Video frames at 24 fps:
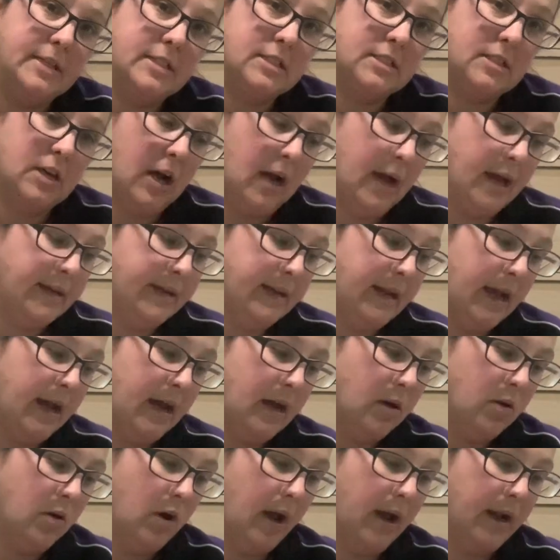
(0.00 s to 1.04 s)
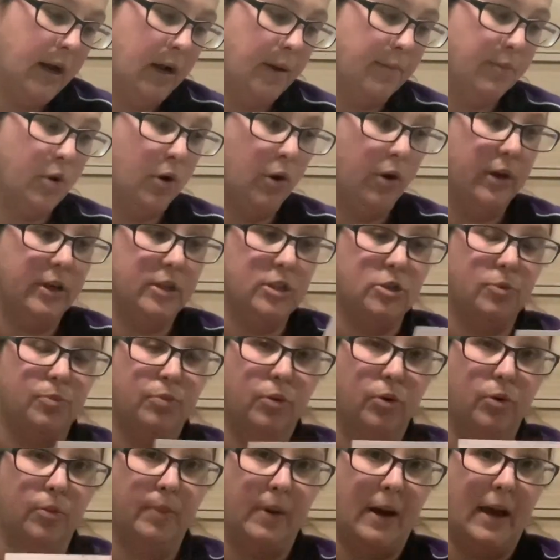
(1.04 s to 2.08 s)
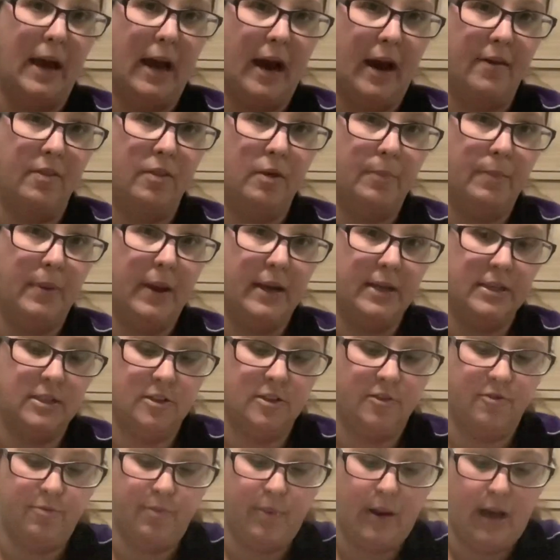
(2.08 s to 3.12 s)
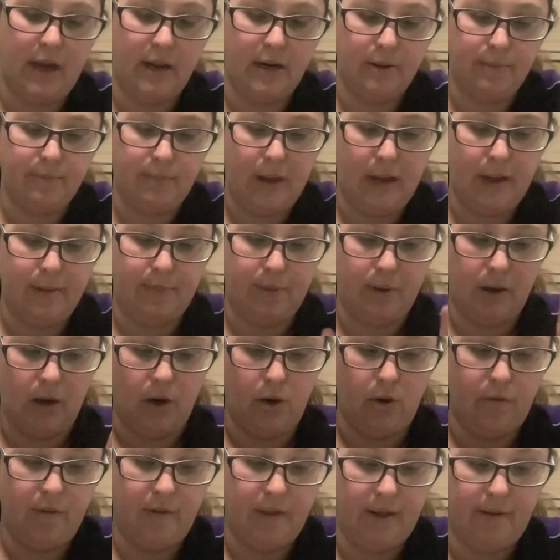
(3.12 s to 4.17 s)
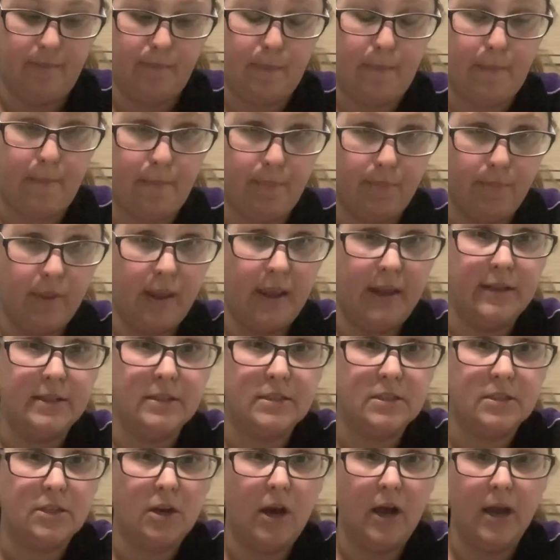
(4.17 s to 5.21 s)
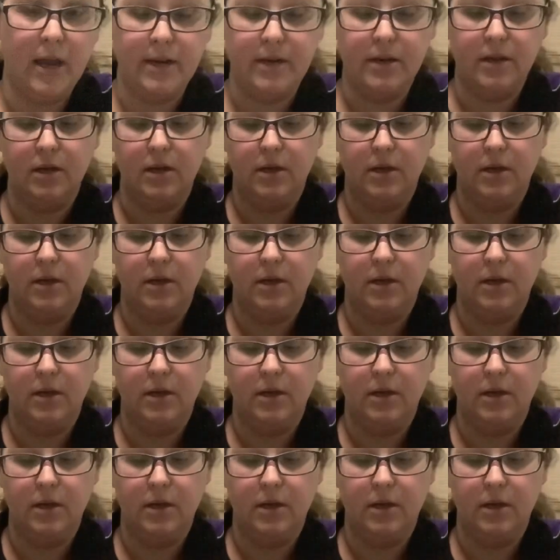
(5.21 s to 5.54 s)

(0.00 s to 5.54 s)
side now, and I'm going to put my other piece of pattern paper on the inside.